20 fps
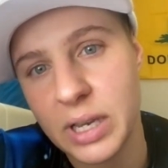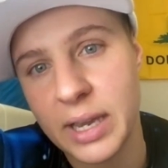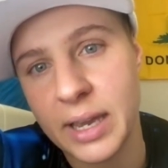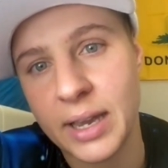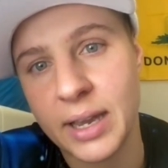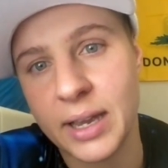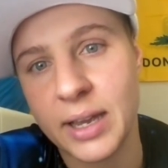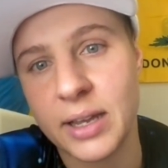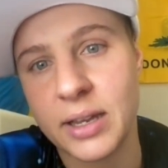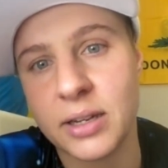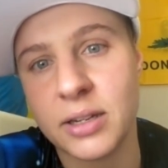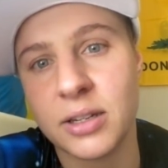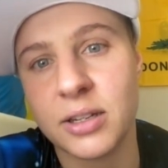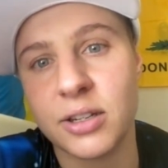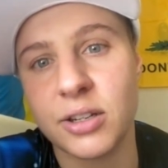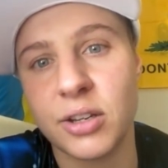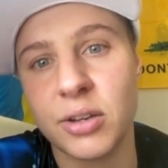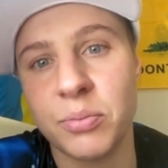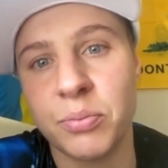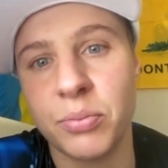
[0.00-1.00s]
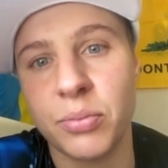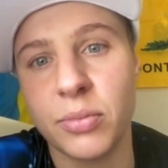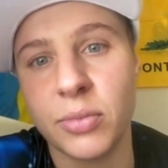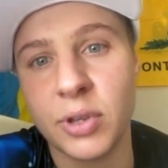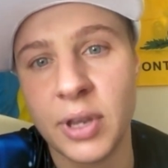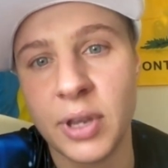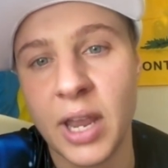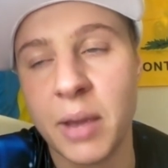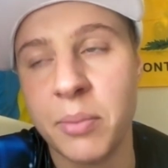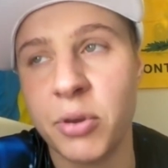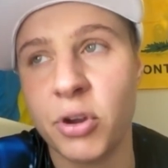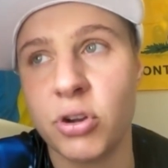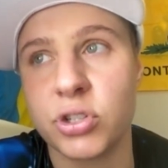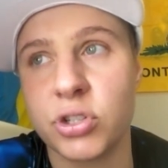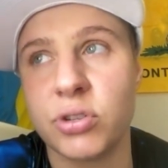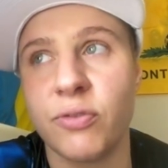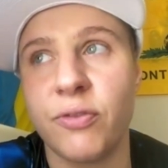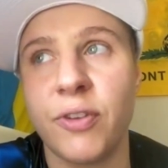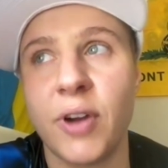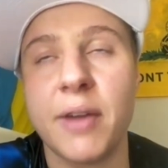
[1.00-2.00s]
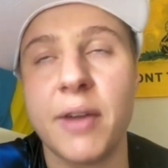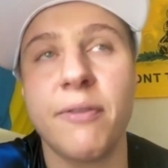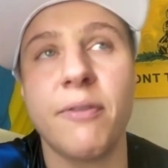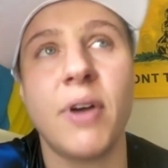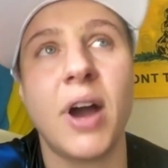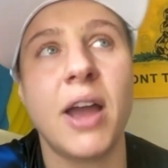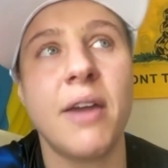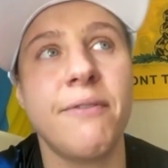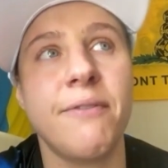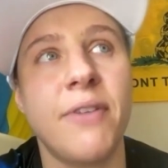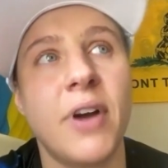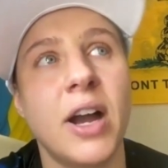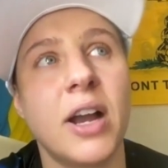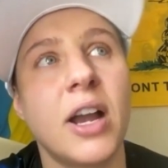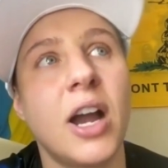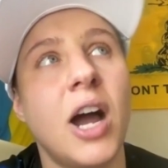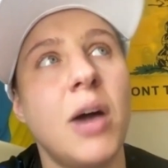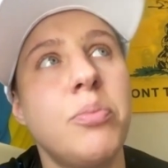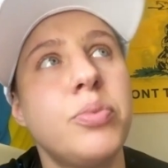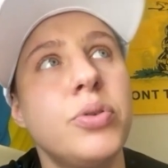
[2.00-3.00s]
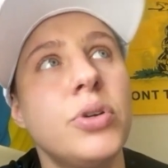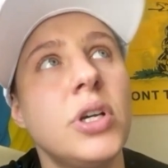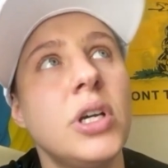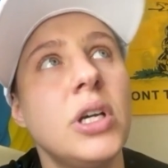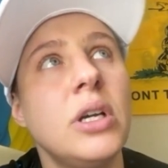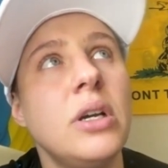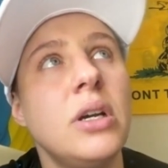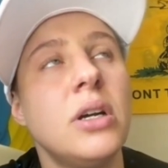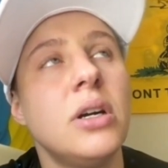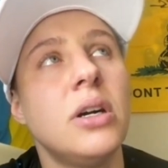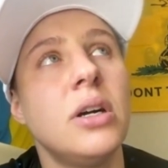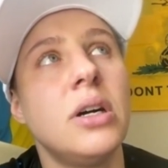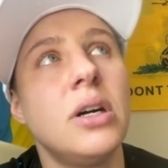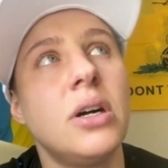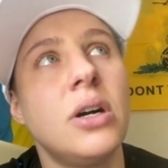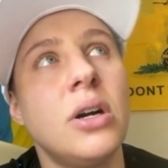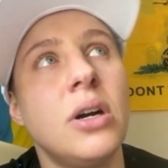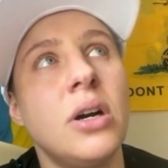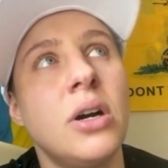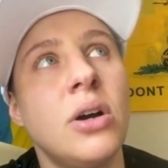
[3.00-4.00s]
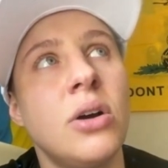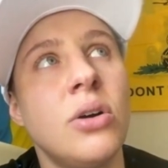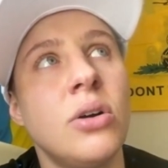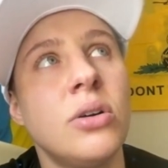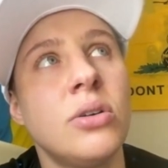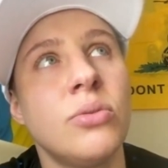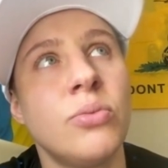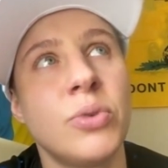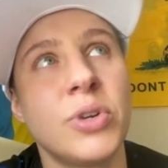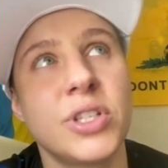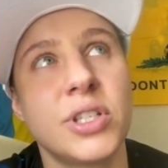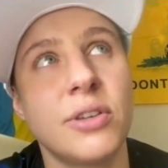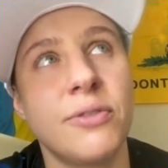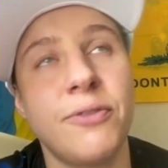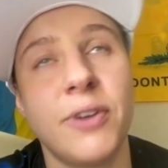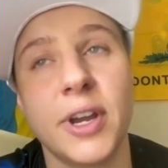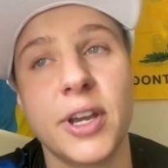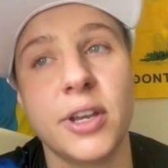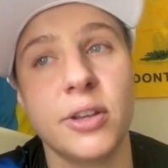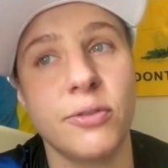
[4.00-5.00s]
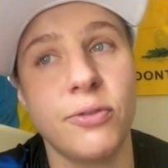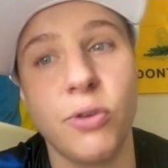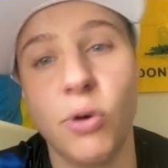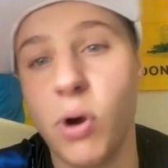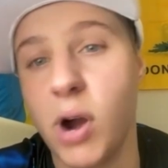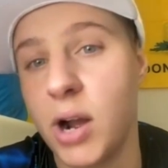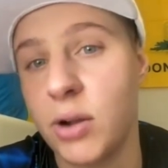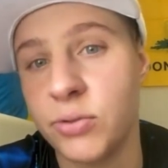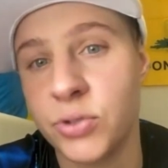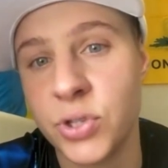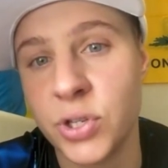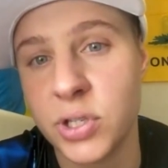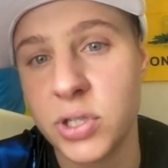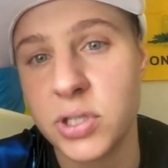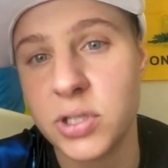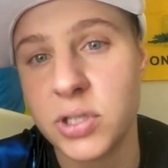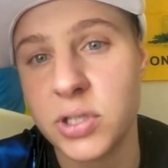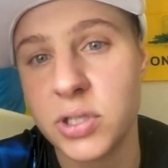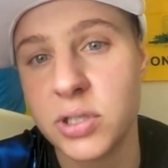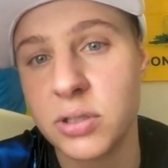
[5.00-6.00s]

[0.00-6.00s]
and yeah, because of I fuck up with the fucking 4 ounces.